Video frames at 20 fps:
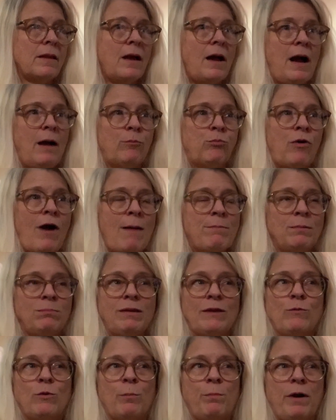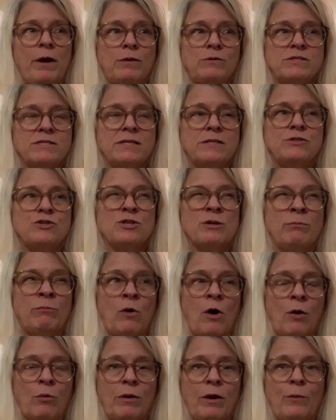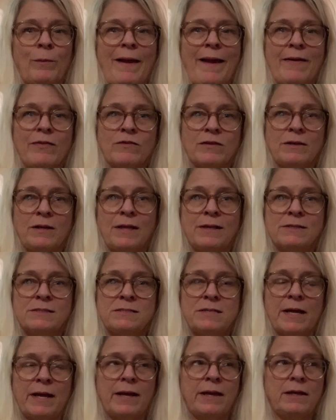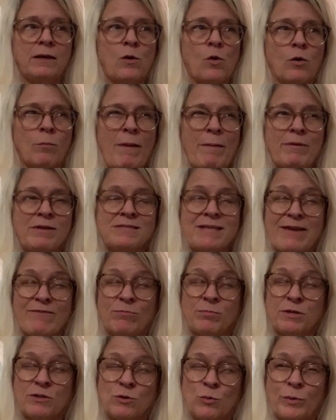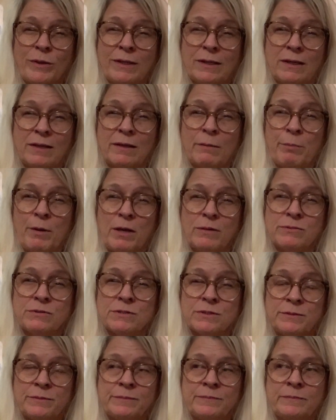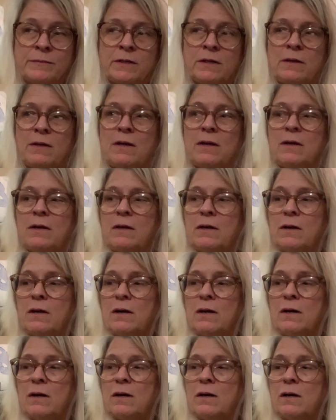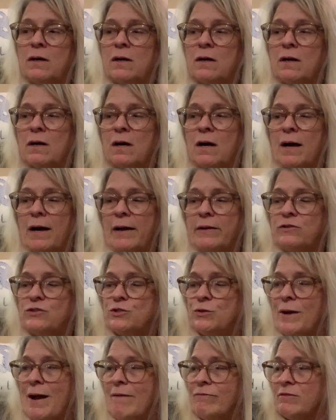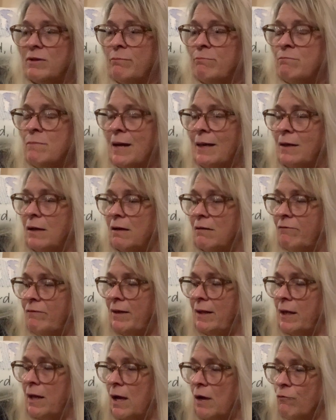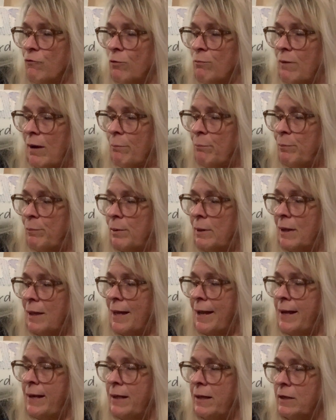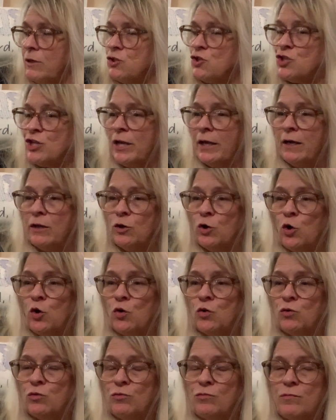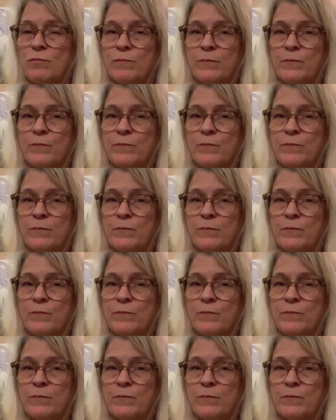I probably will post these tomorrow and the next day, or maybe save them till the weekend and post them. I do have to make a video for my planning channel,